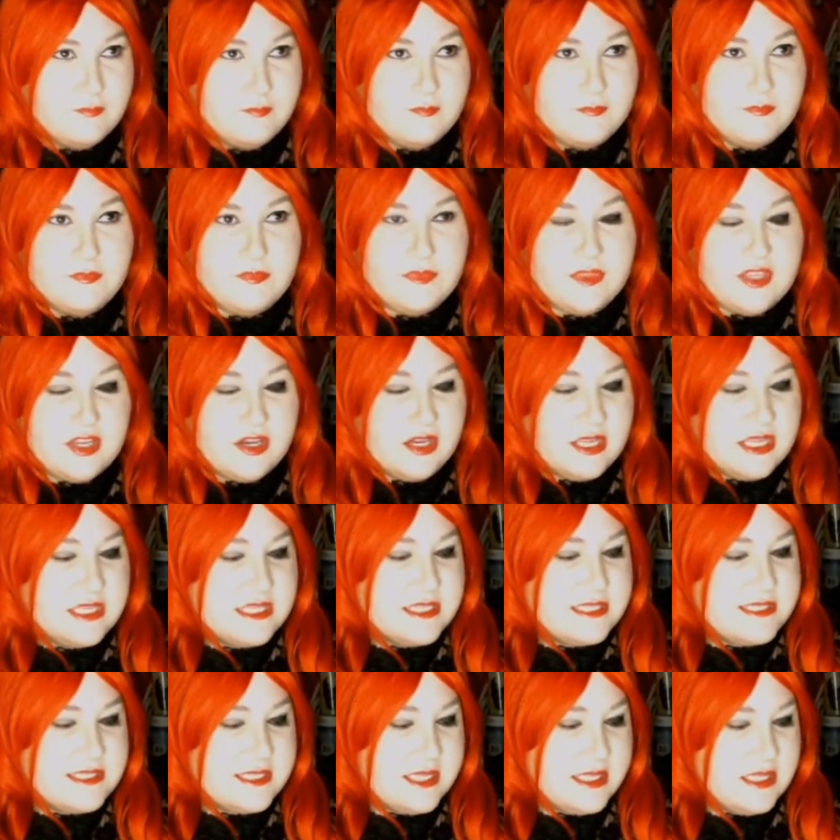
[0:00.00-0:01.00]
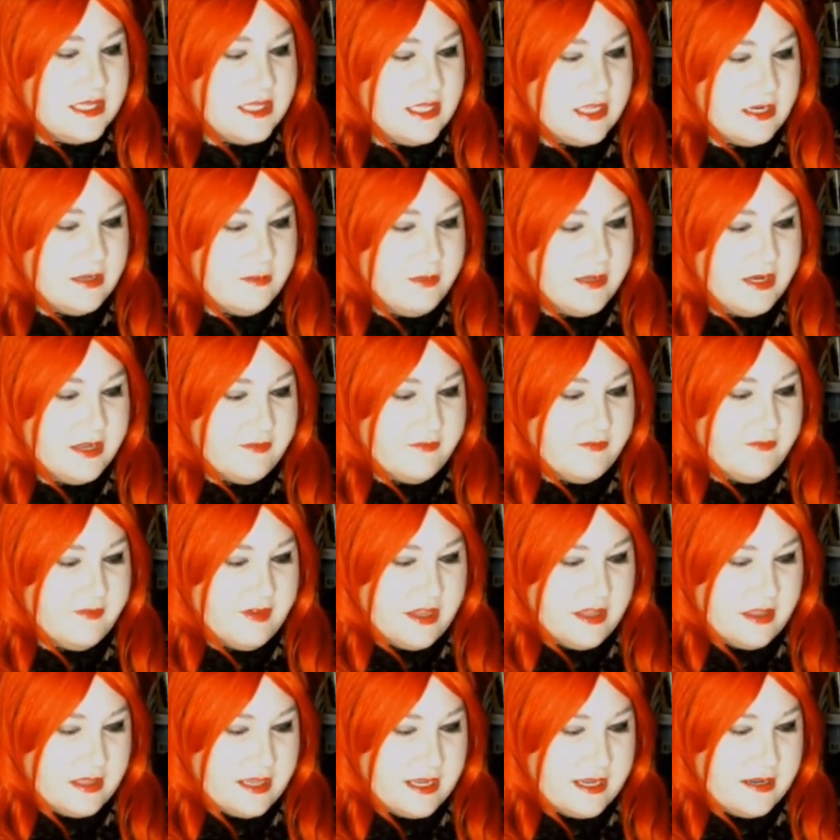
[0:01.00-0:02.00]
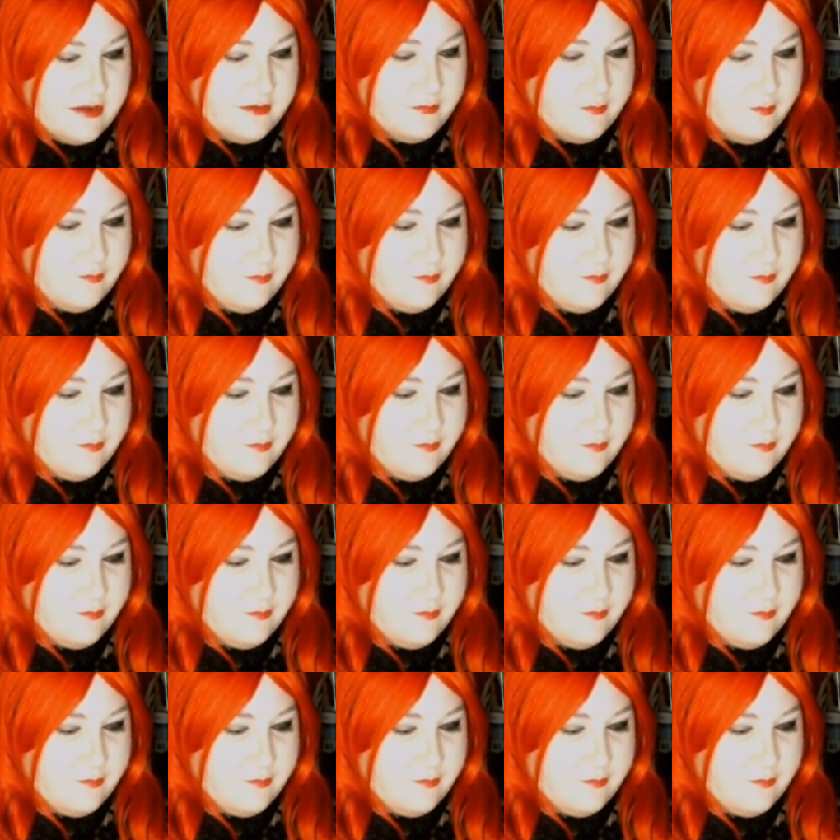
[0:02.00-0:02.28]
There is a little bit of fallout,